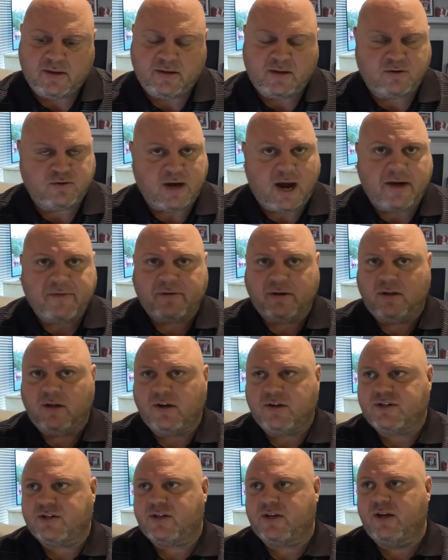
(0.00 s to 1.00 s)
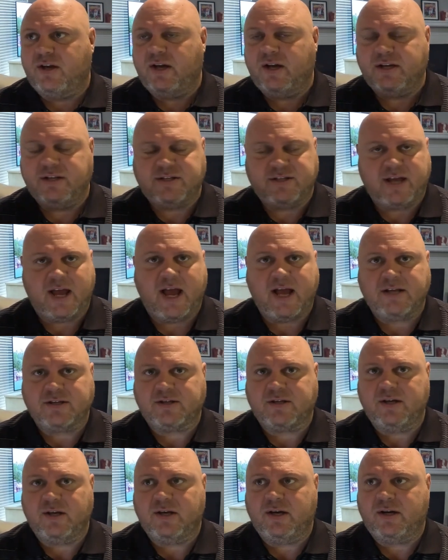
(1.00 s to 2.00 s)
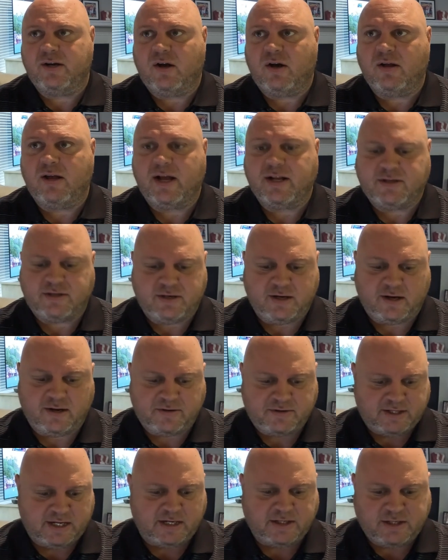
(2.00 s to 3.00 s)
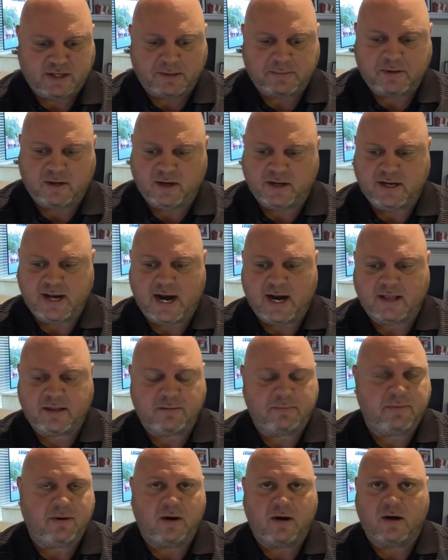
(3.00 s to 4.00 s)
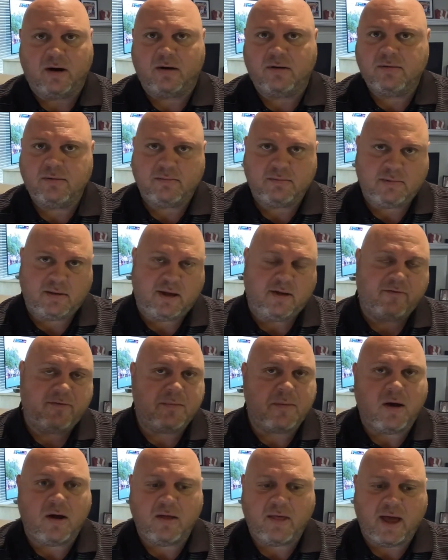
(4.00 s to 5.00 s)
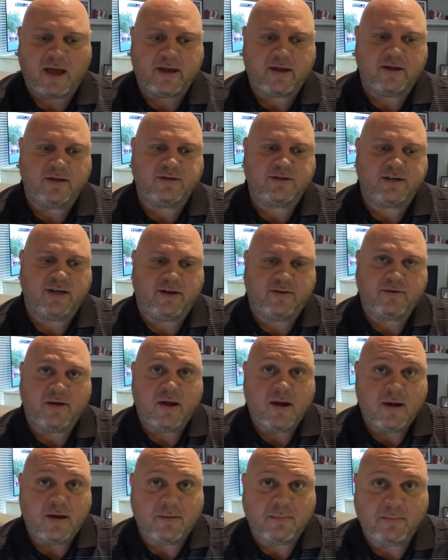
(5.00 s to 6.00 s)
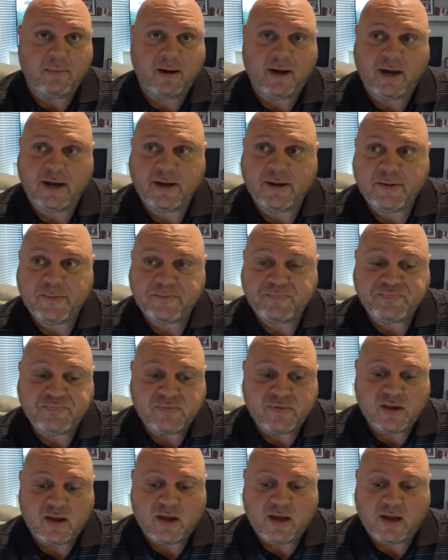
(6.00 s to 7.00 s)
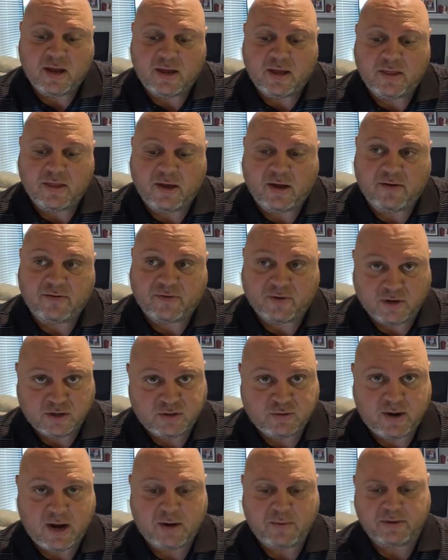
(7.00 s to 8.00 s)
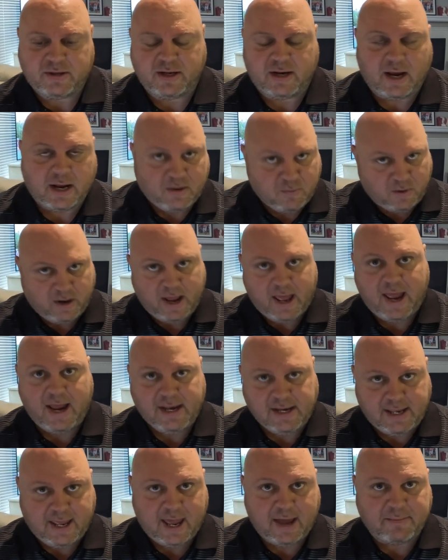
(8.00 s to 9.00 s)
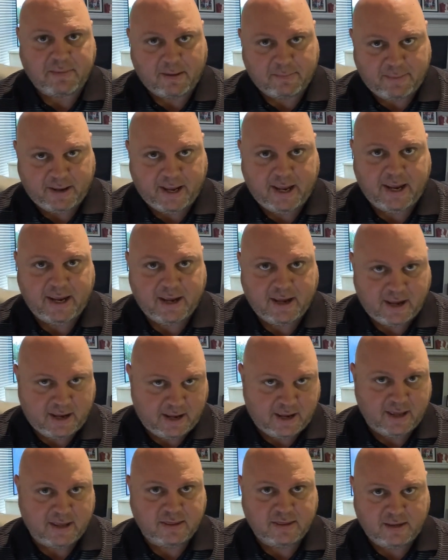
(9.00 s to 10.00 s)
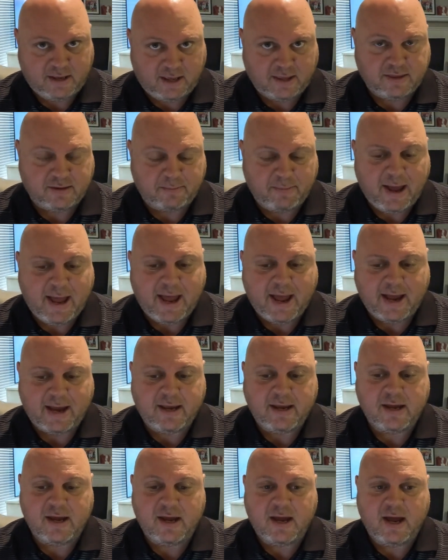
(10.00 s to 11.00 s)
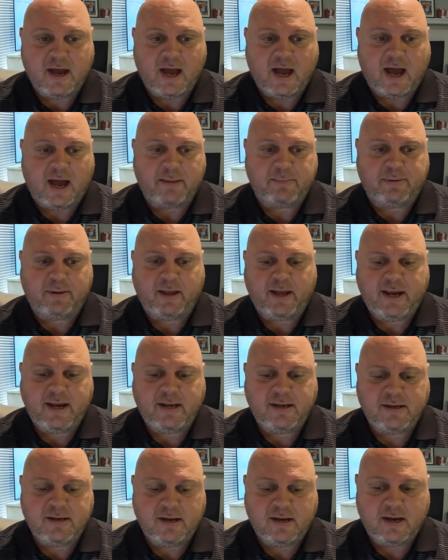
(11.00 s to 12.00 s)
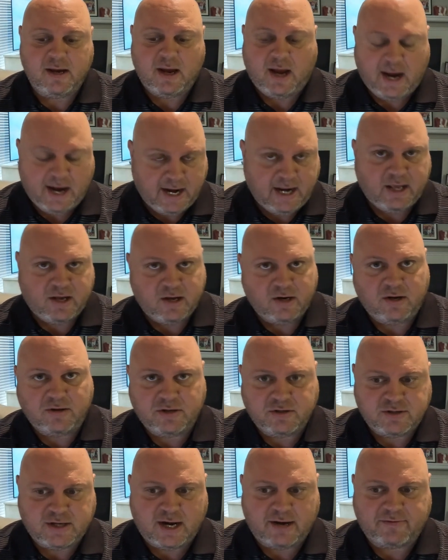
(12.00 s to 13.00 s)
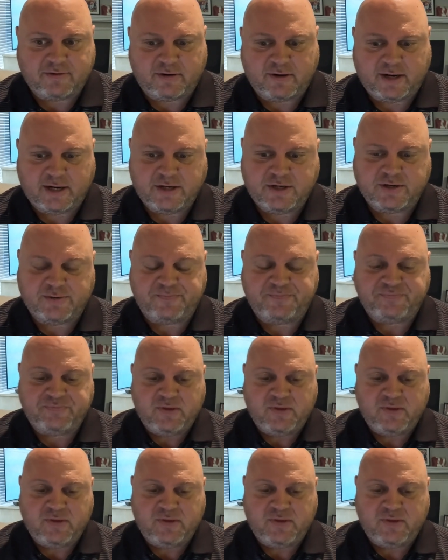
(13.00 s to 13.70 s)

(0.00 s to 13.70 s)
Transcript: the driver looks good, sounds good, all that stuff, sets up good down at the ball, give them all that good stuff. But the first round with it, I went ahead and kept my ping in the bag. I hit it good on the driving range,